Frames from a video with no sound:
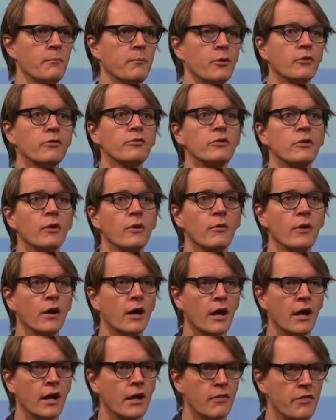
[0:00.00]
personal
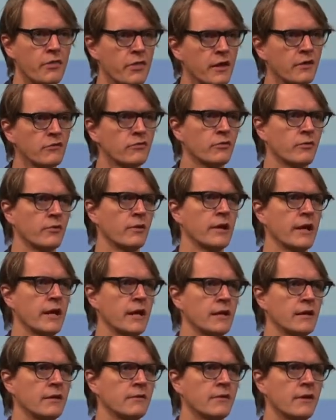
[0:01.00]
uh, things
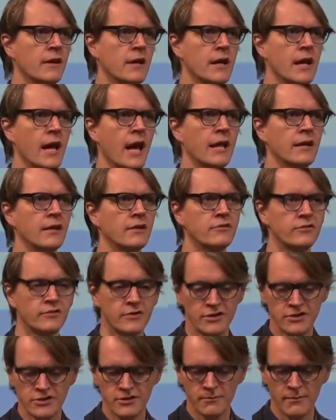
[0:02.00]
related, and it's
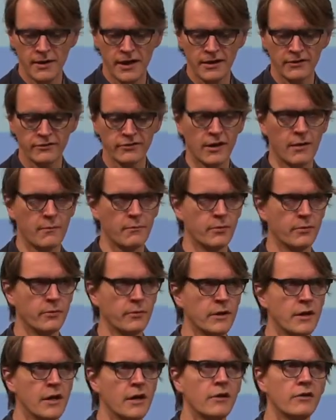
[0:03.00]
teaching by example.
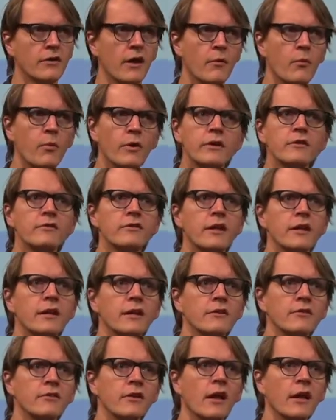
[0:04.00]
And what is then
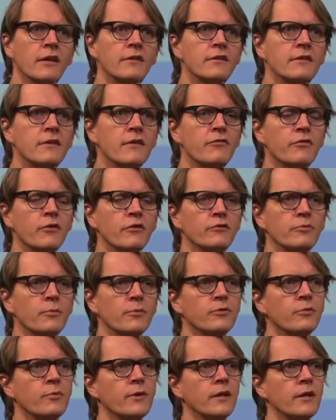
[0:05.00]
a, uh, the difference
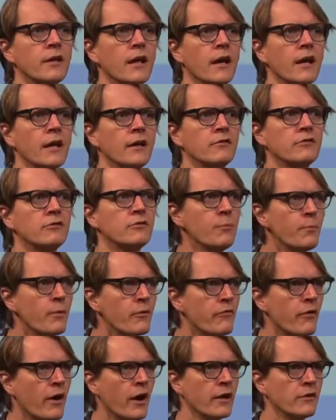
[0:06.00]
between a
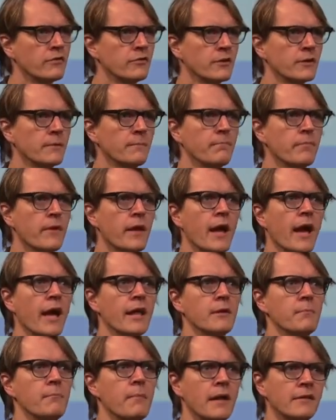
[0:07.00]
supervisor
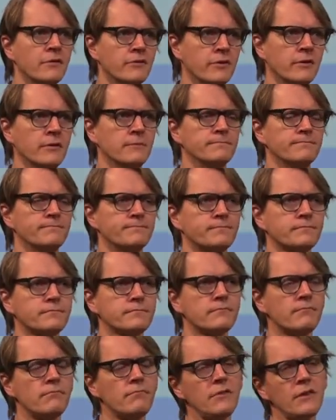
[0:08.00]
and a mentor?
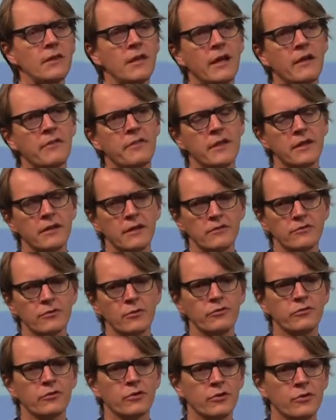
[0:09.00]
I think that's
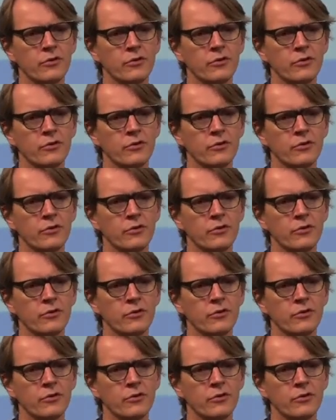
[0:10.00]
also